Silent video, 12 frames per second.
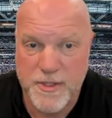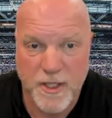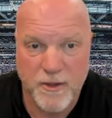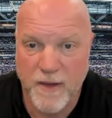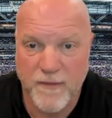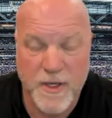I
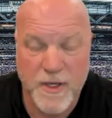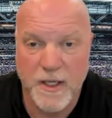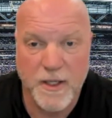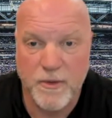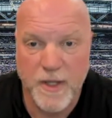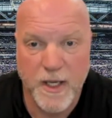don't have any idea
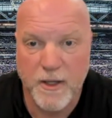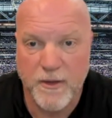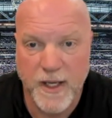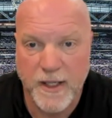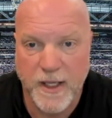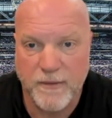where the hell
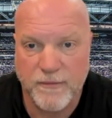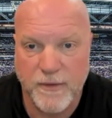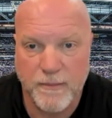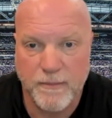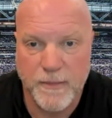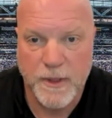that came from,
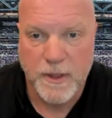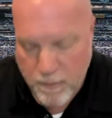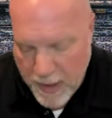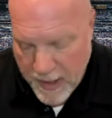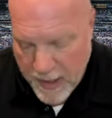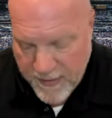
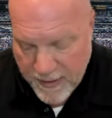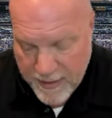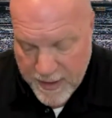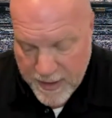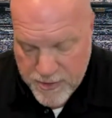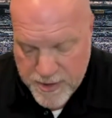but I found it
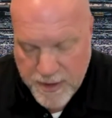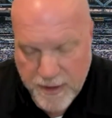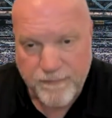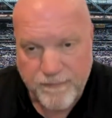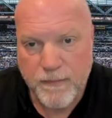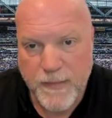interesting.
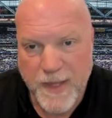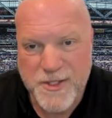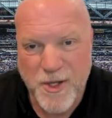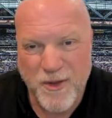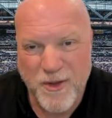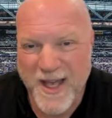That's
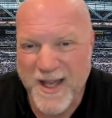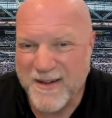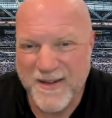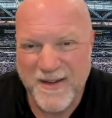all that.